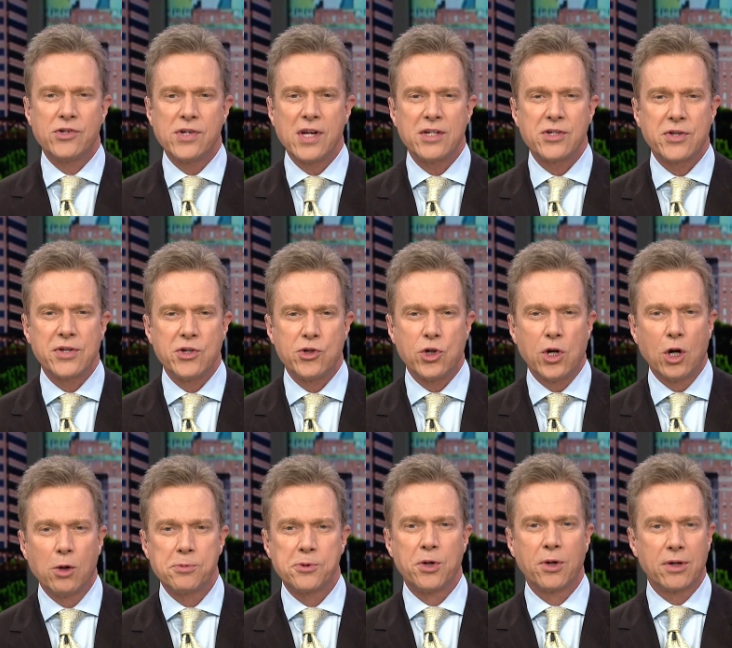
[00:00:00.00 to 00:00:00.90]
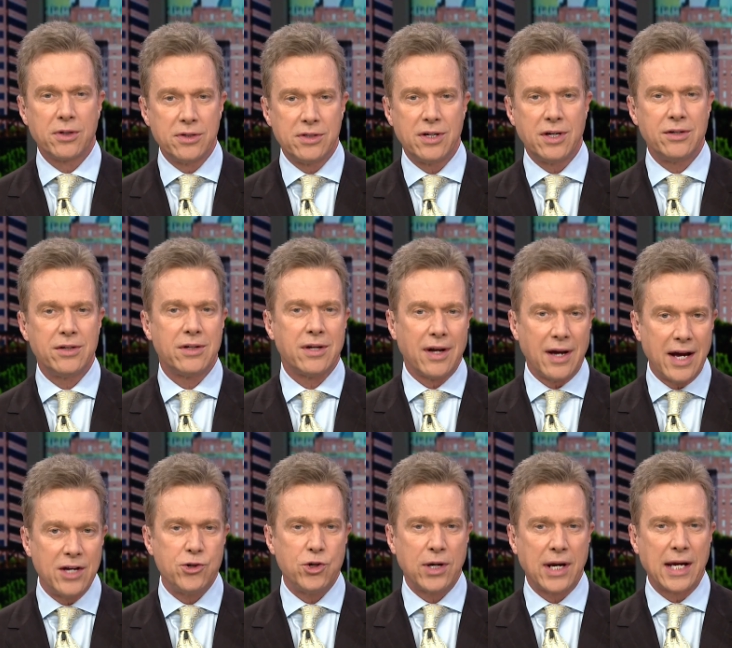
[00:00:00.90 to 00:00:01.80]
says that she hopes to continue
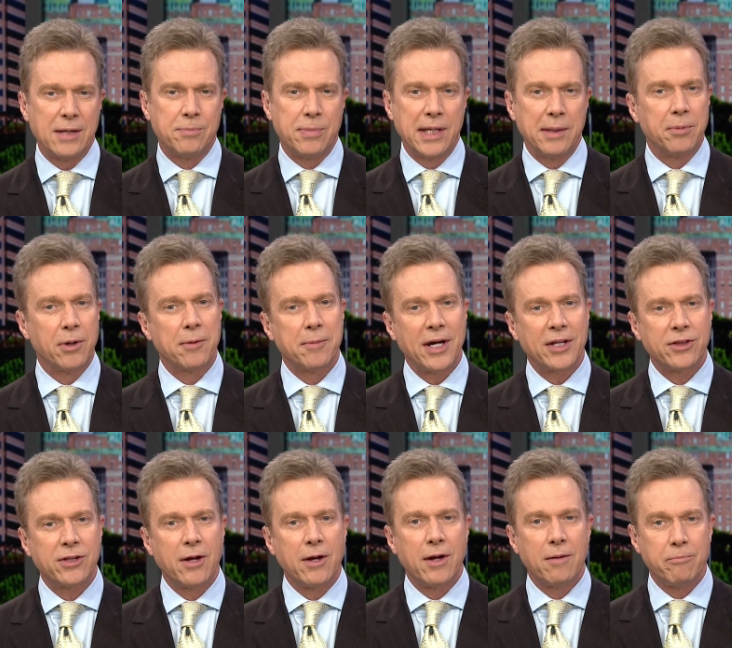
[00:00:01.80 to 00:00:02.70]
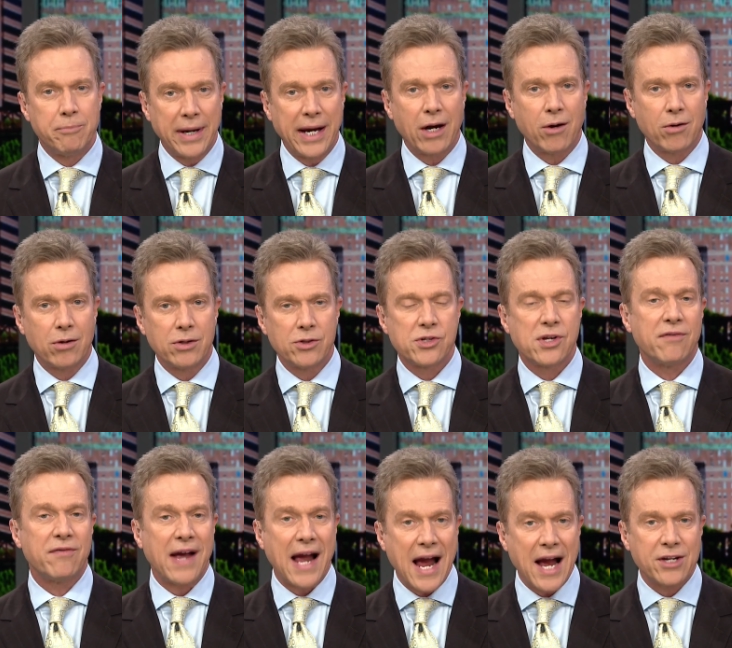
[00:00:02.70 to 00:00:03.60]
to educate people about the
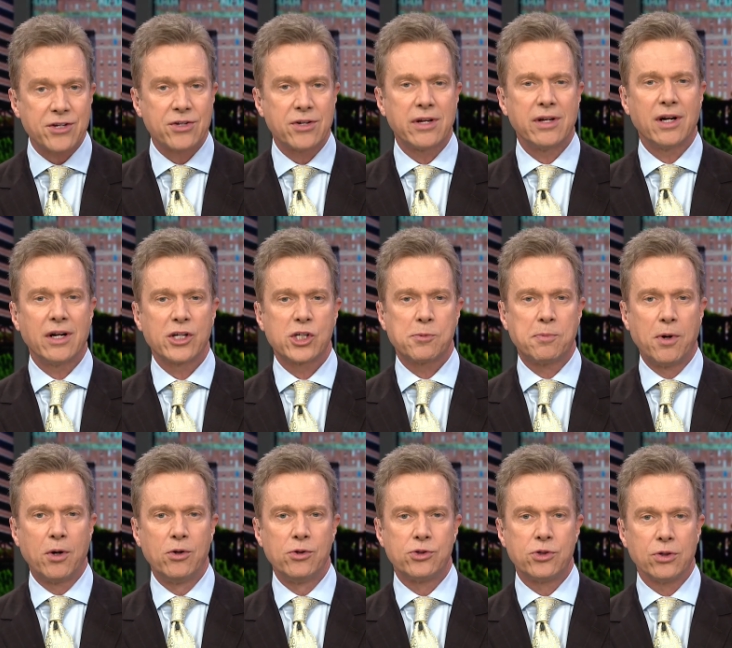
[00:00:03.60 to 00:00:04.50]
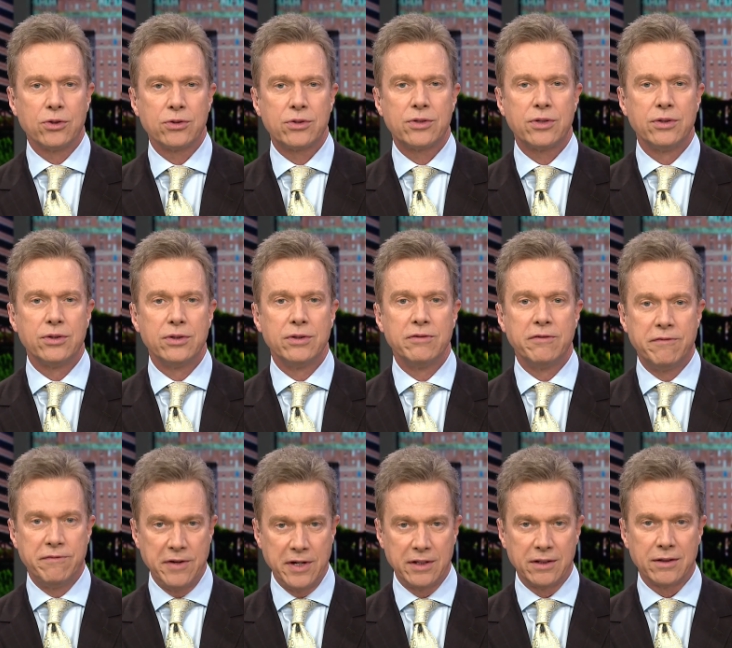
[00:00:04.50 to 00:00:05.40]
perils of accidental exposure to
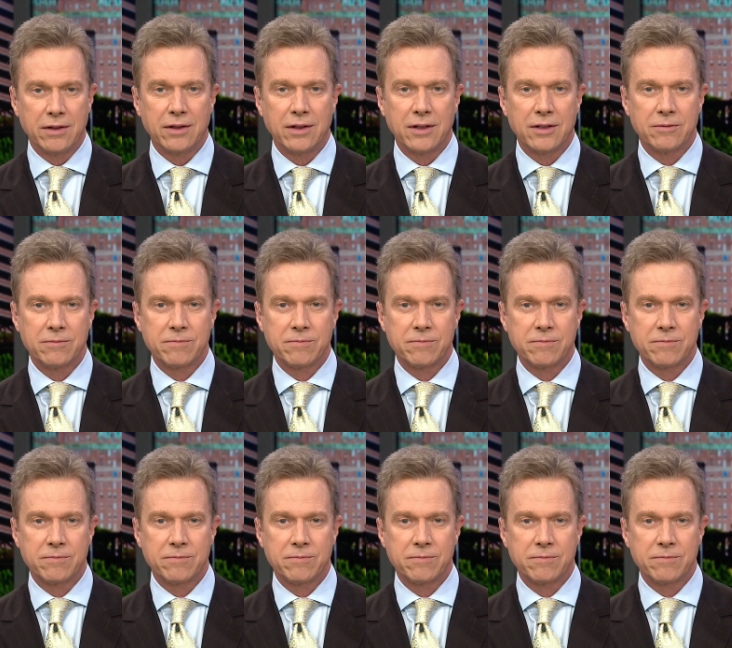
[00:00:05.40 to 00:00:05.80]
fentanyl.